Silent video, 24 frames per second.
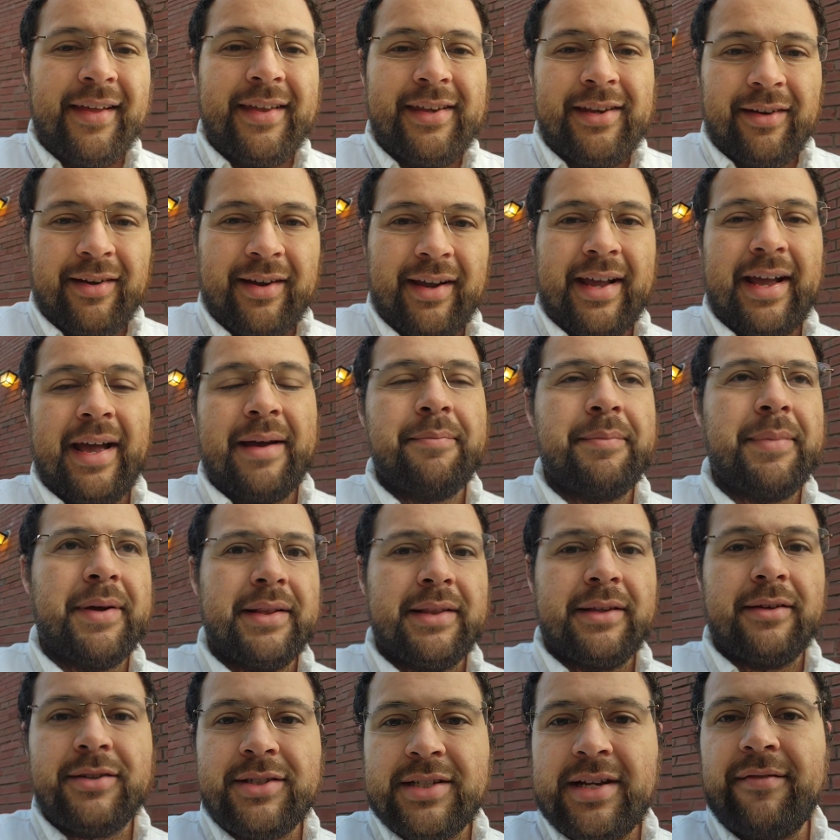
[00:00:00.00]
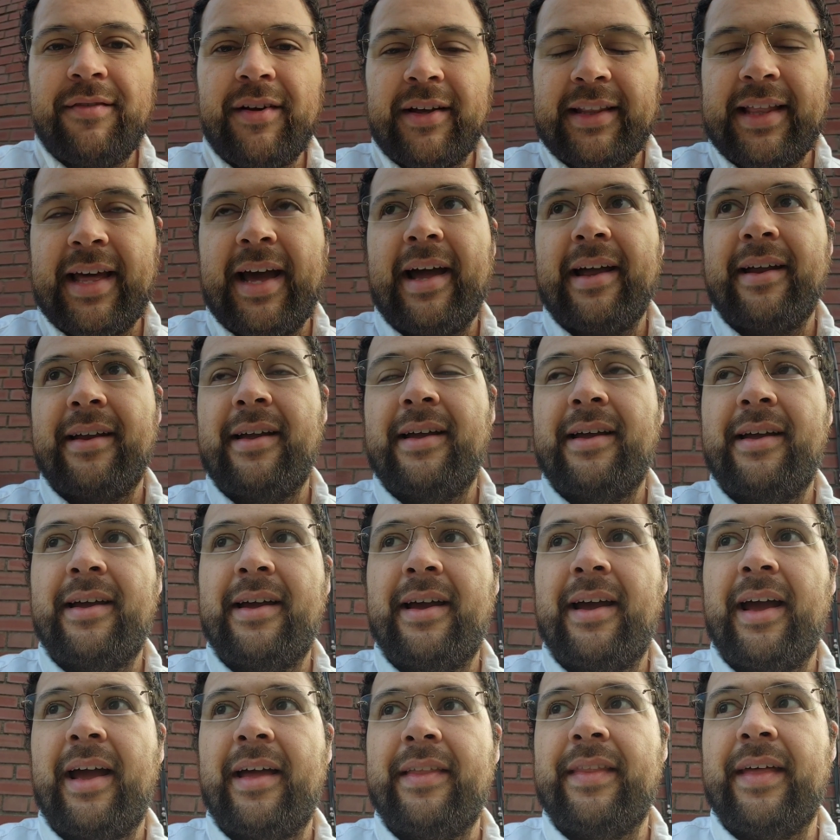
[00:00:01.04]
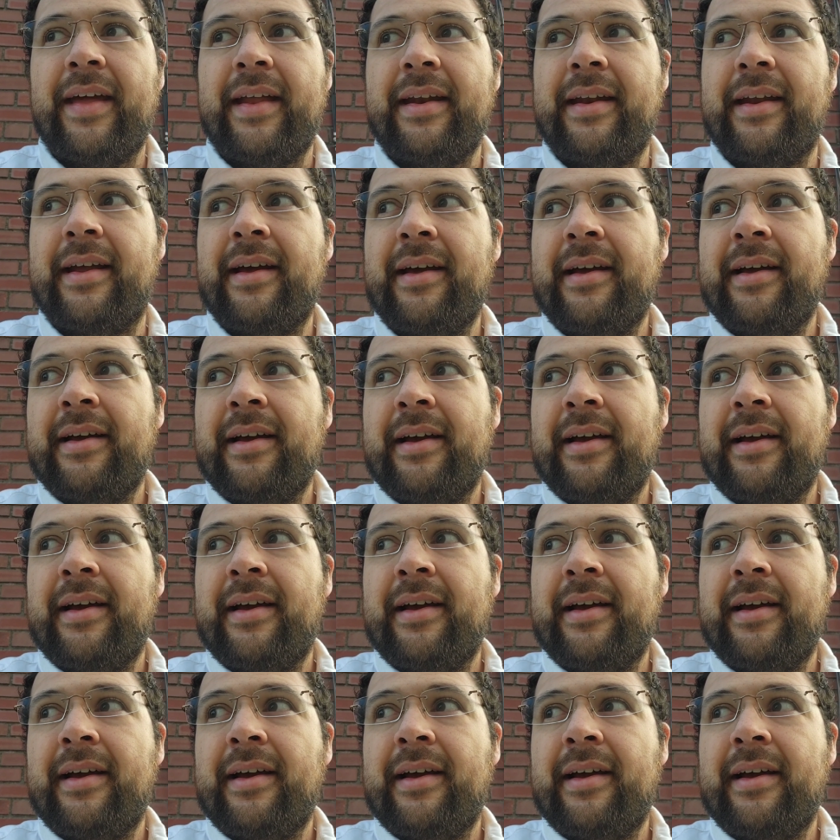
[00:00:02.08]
that you can get, but there's stuff like that. And then